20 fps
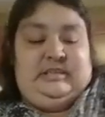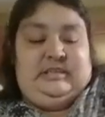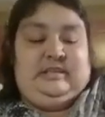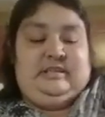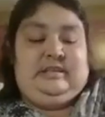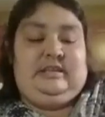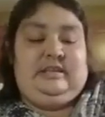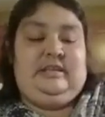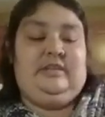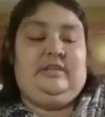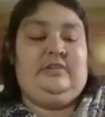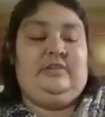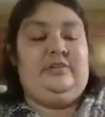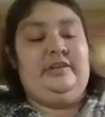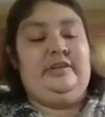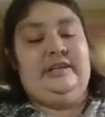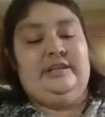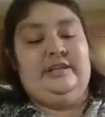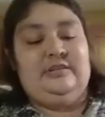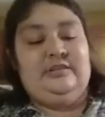
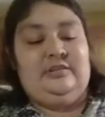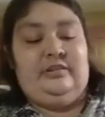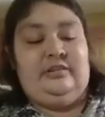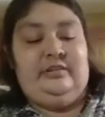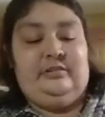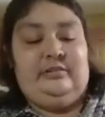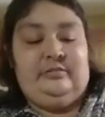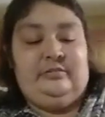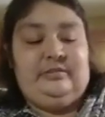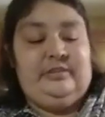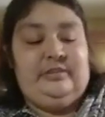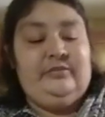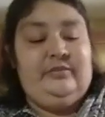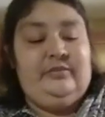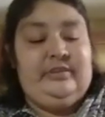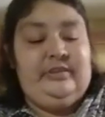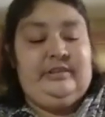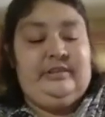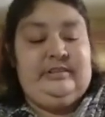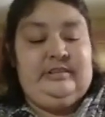ingredients are a little
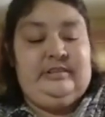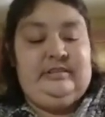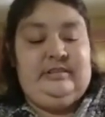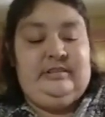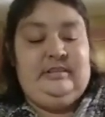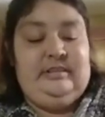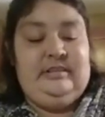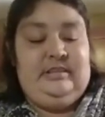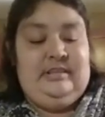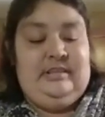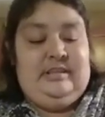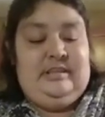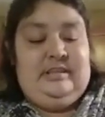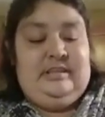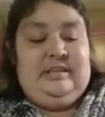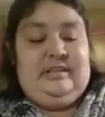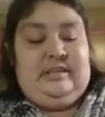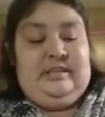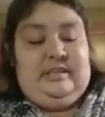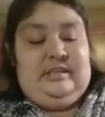different.
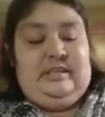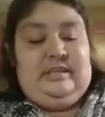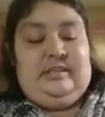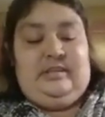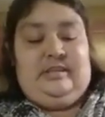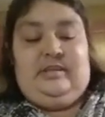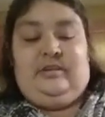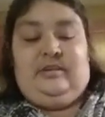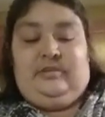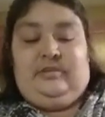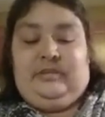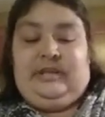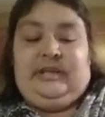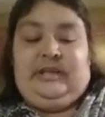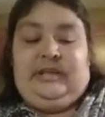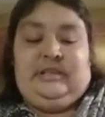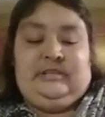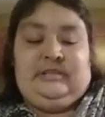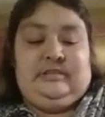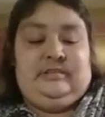The
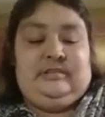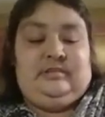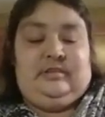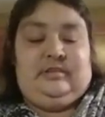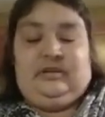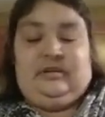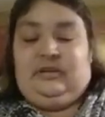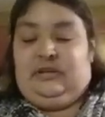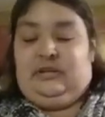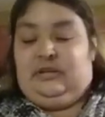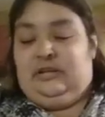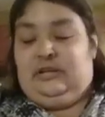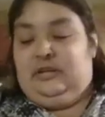ingredients are,